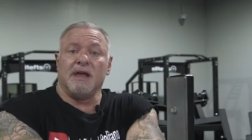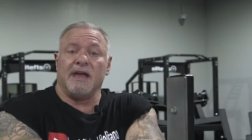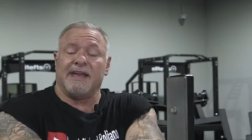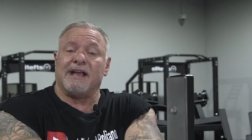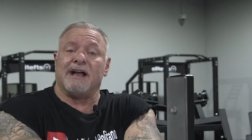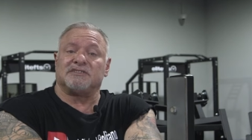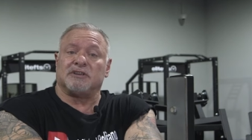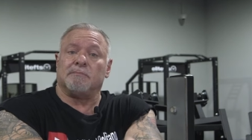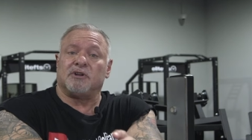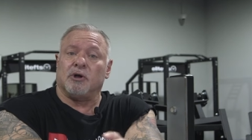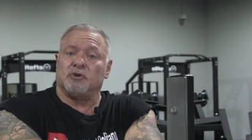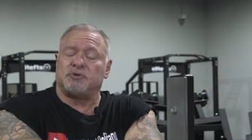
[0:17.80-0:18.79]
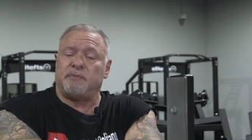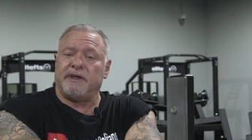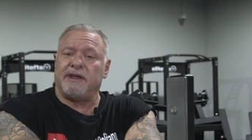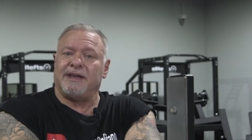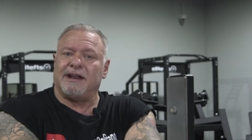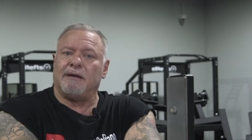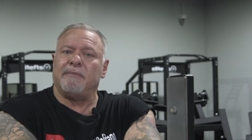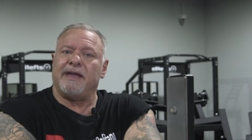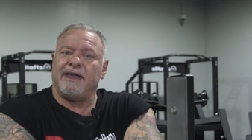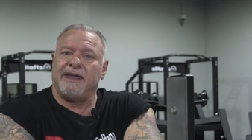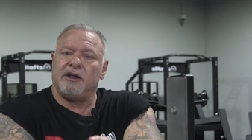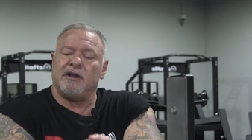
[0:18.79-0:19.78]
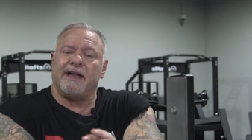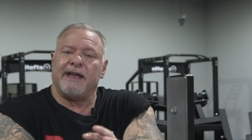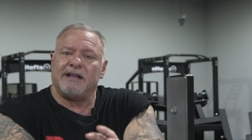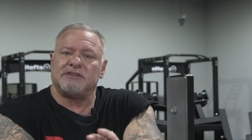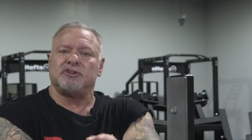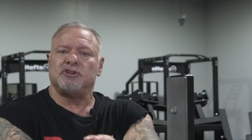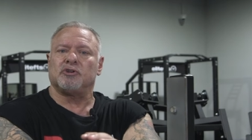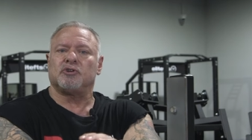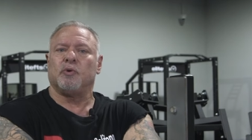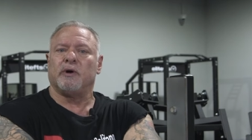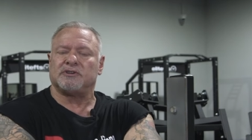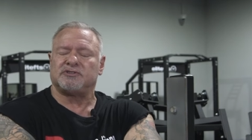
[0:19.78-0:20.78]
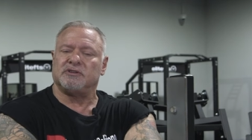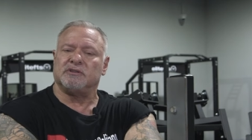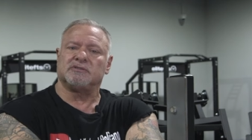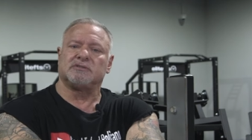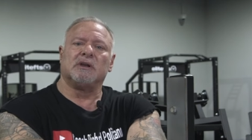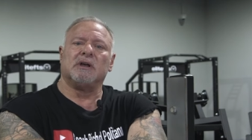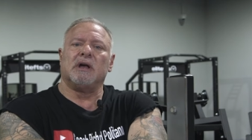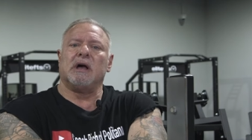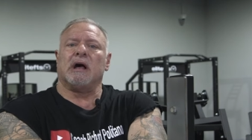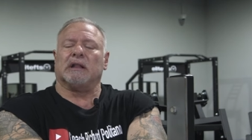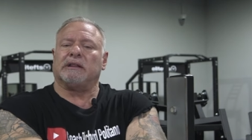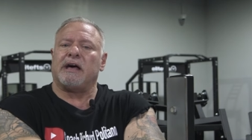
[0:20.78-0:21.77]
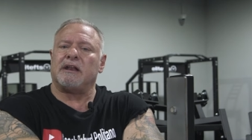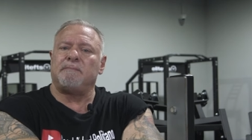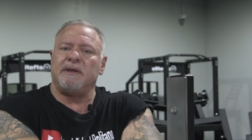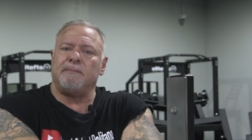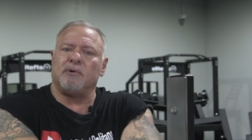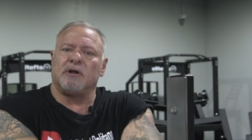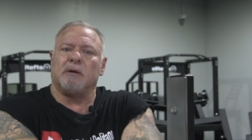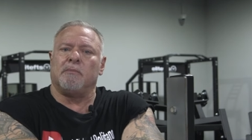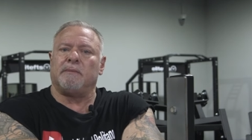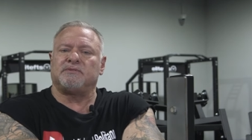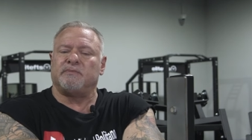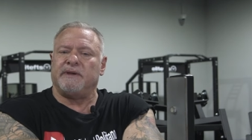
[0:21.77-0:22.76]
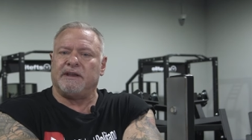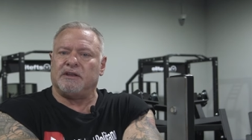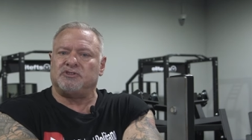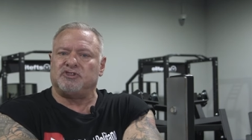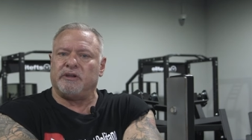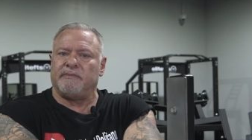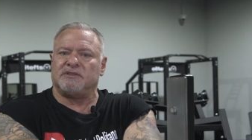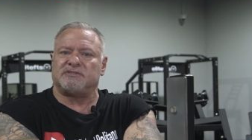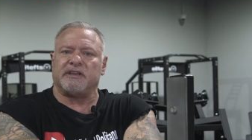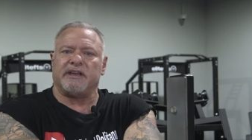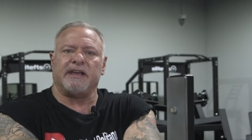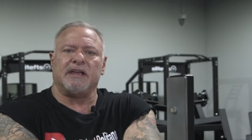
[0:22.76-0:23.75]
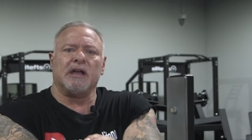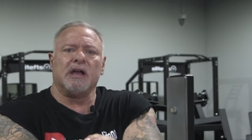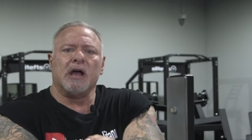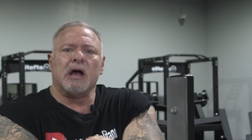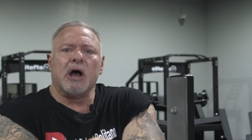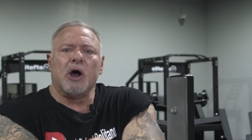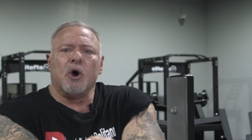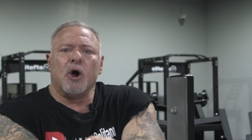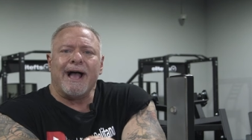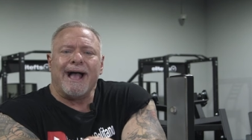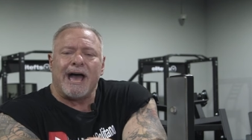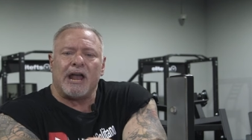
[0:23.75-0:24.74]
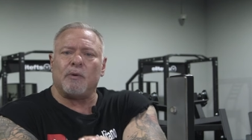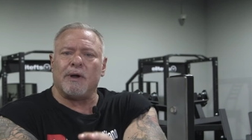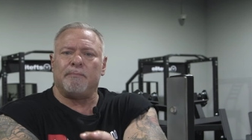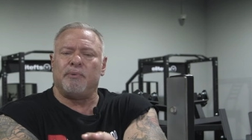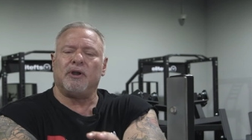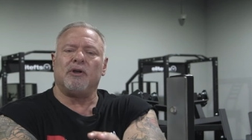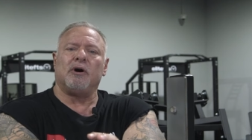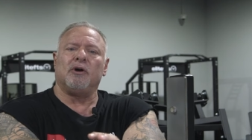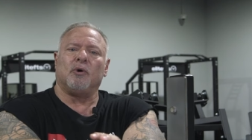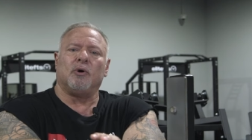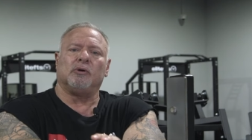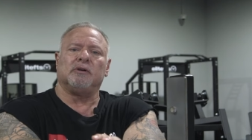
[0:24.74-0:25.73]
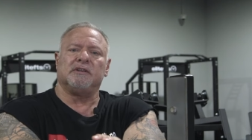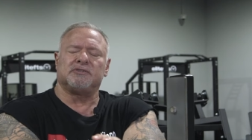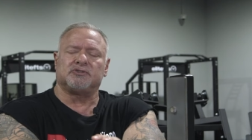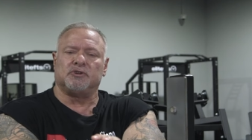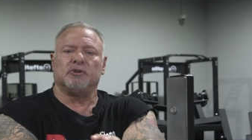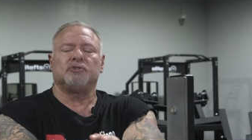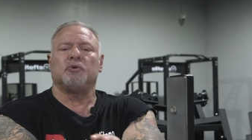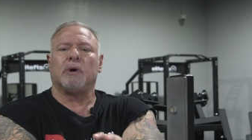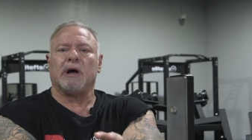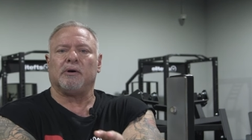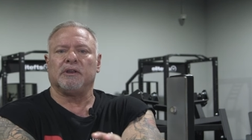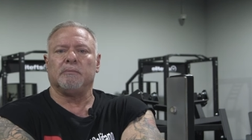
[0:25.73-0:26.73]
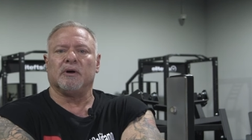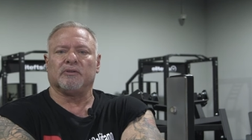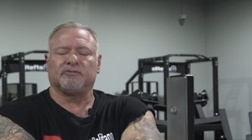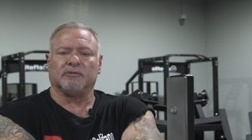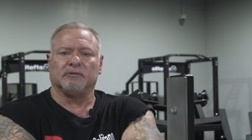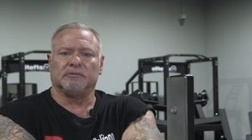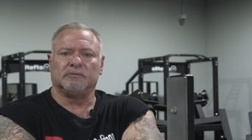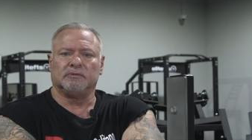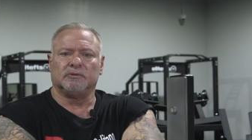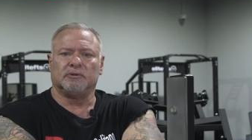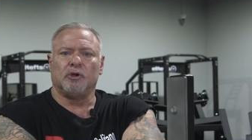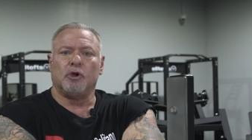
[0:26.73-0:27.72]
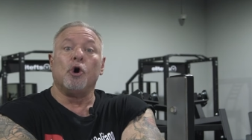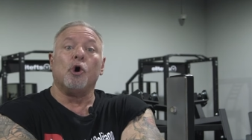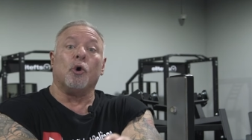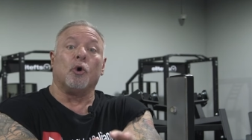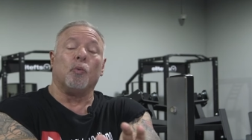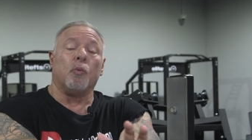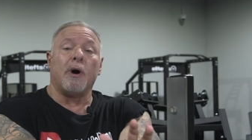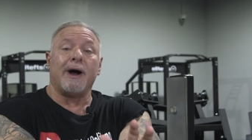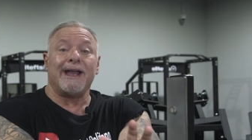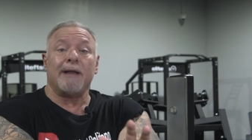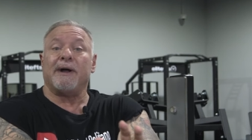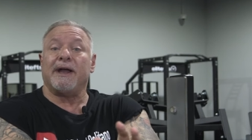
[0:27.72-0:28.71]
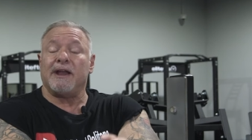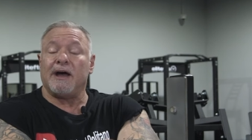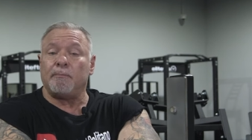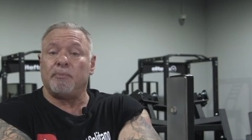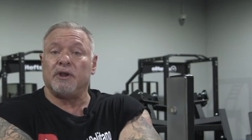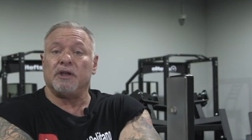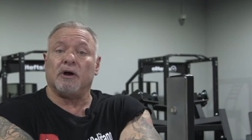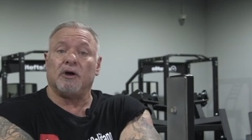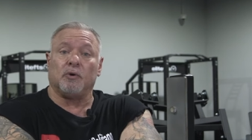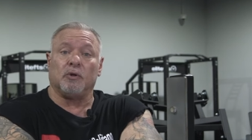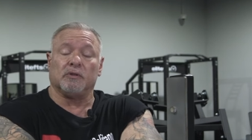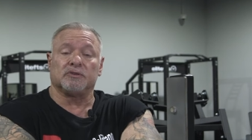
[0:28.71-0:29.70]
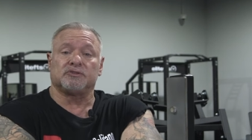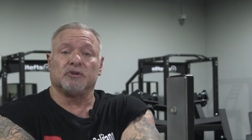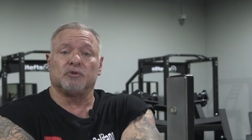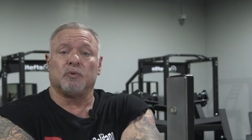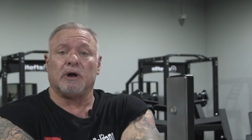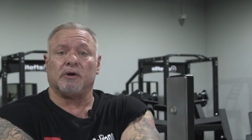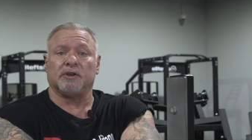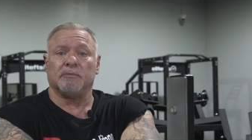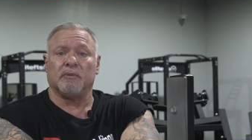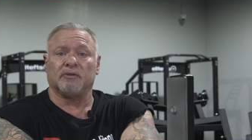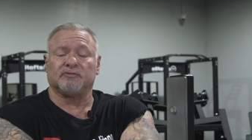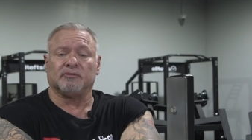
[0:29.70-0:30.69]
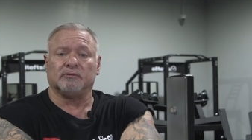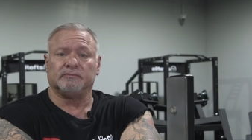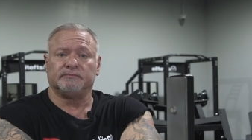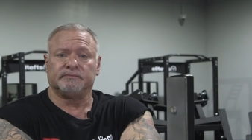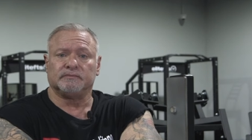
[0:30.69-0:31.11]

Hey guys, I'm Coach P and I'm here to answer your questions. A lot of people come up to me in the gym and say, How do I put on all of this good quality muscle? Or why am I not putting on all this good quality muscle?